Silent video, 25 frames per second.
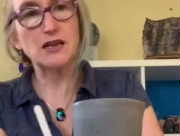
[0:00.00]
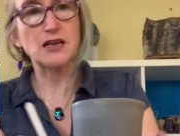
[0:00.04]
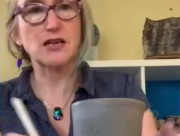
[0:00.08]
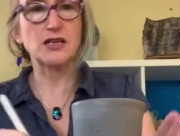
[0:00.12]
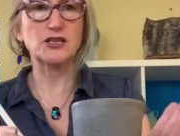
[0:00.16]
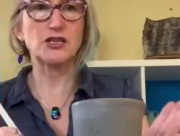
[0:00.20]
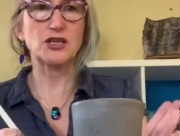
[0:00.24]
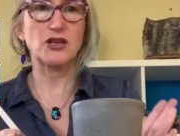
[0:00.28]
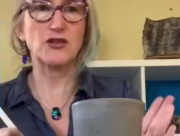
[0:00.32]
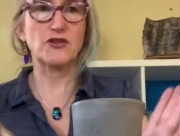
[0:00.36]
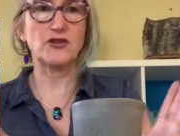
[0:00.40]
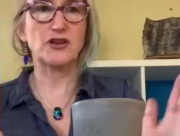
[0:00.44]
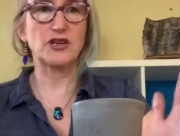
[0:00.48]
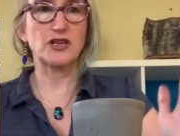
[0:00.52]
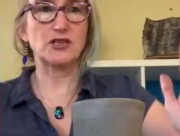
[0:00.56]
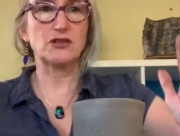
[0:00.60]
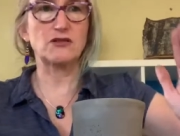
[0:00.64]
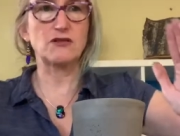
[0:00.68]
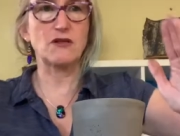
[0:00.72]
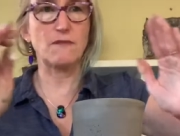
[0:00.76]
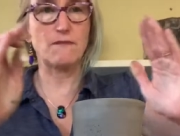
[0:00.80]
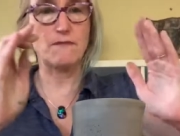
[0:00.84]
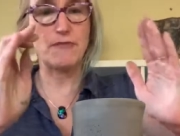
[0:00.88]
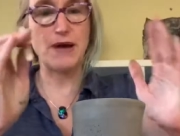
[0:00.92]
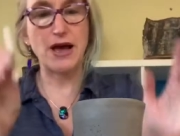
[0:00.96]
so that it's
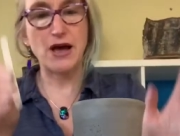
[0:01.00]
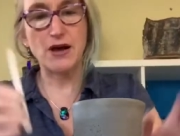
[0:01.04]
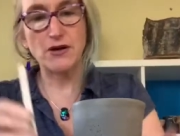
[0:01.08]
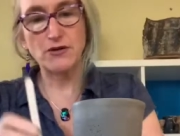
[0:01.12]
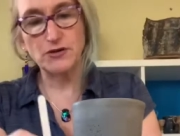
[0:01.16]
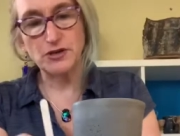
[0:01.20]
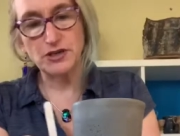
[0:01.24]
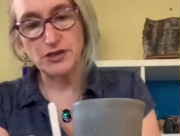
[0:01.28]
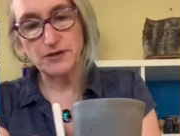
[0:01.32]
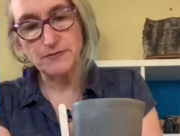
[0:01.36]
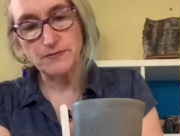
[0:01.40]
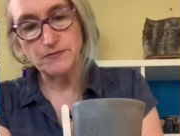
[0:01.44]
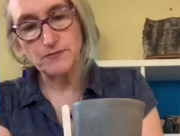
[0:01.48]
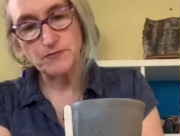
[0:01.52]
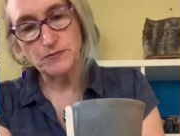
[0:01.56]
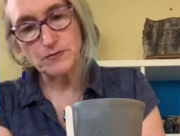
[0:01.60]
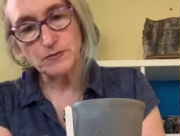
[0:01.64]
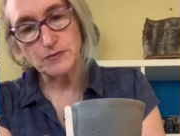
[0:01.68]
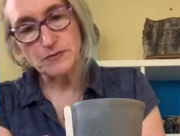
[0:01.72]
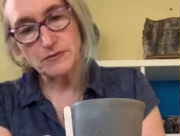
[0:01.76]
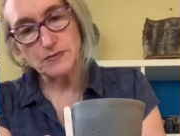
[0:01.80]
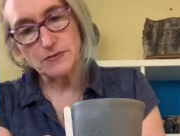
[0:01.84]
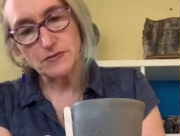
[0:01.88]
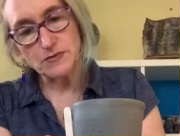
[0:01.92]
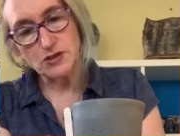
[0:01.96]
not bowed,
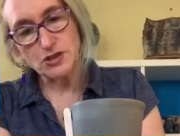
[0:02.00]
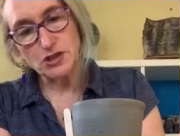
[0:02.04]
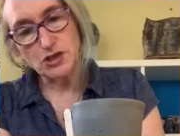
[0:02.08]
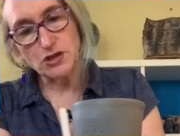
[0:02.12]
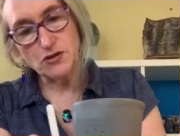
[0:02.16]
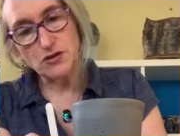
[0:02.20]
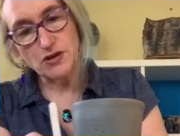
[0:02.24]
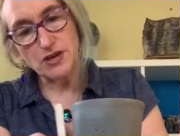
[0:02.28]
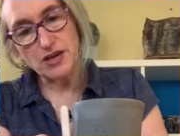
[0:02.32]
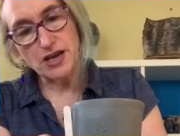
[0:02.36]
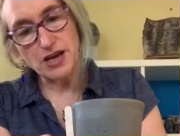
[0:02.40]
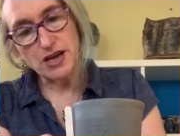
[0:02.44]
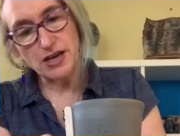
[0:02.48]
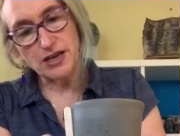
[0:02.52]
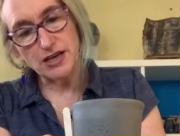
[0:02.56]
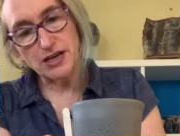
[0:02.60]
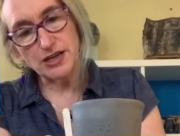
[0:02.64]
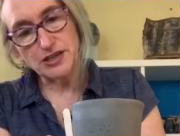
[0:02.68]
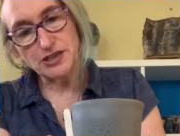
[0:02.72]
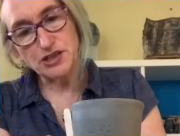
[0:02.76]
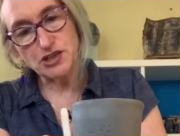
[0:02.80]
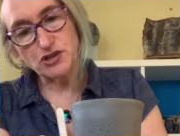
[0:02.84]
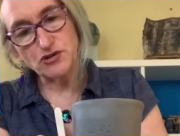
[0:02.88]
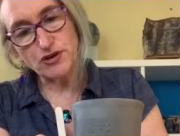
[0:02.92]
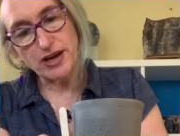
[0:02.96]
so you can get a
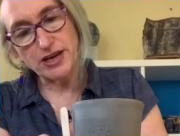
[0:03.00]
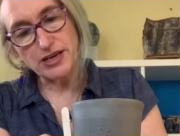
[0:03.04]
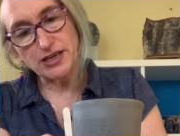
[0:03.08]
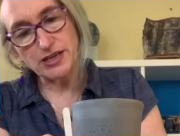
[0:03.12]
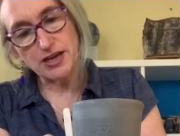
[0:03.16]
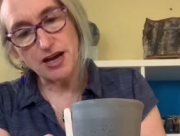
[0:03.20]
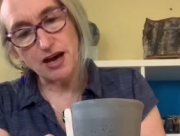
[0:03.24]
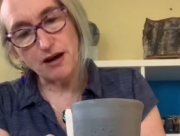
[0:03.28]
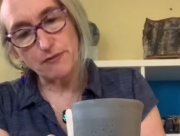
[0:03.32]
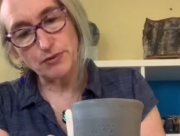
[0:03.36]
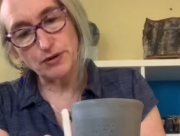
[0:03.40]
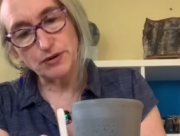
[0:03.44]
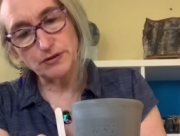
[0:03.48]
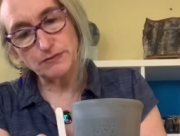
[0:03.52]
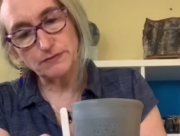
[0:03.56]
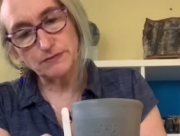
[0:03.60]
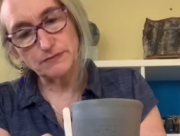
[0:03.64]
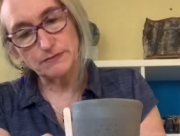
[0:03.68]
nice straight cup.